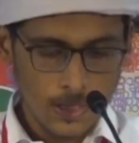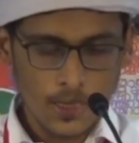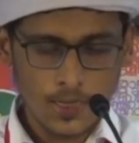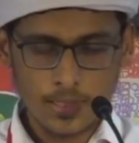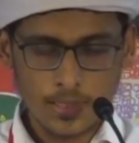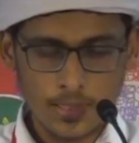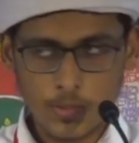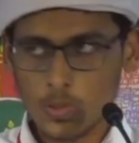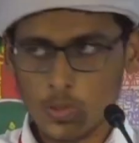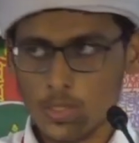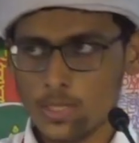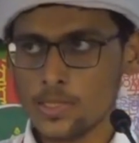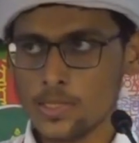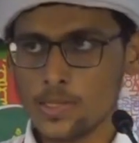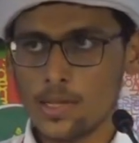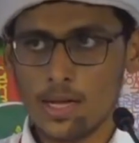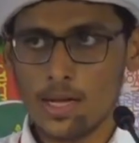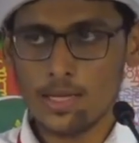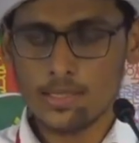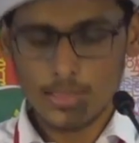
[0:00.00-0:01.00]
In Surah
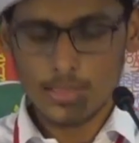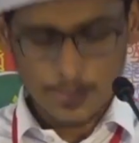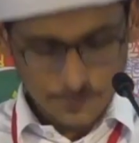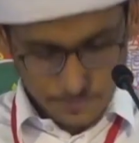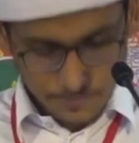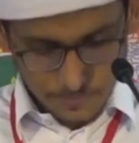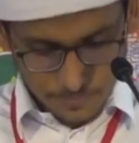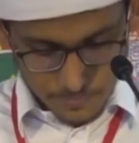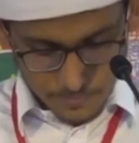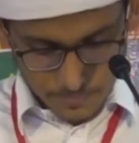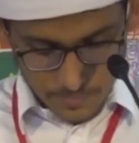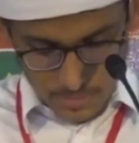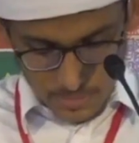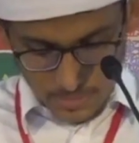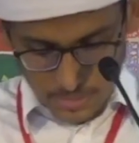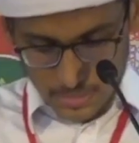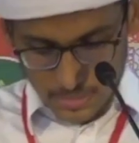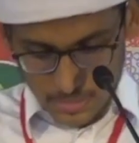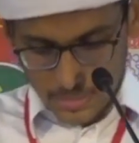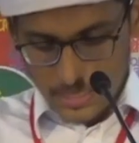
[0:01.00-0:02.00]
Sad,
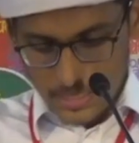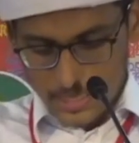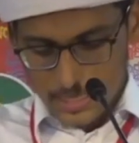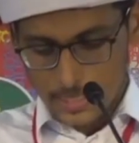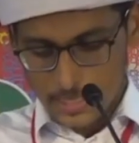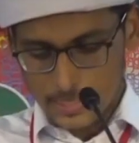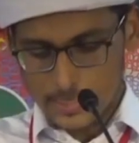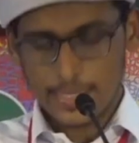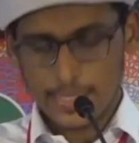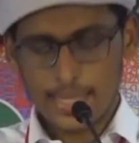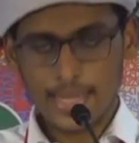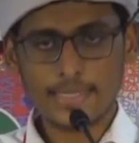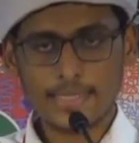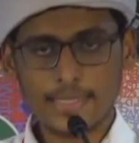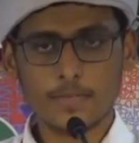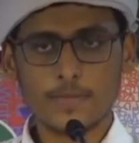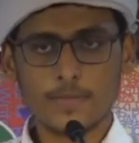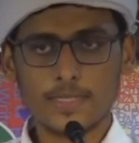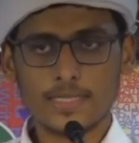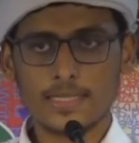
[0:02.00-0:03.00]
it
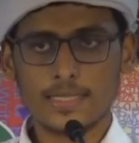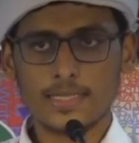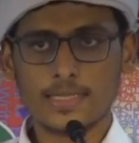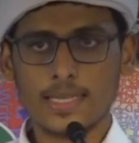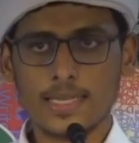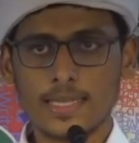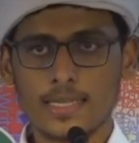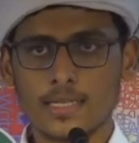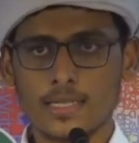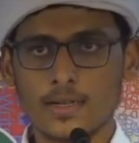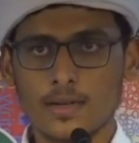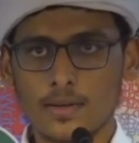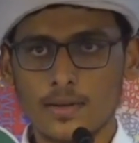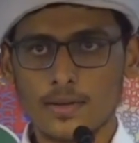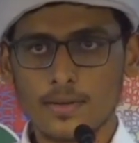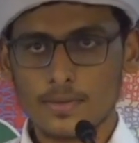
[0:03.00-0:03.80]
started with dhikr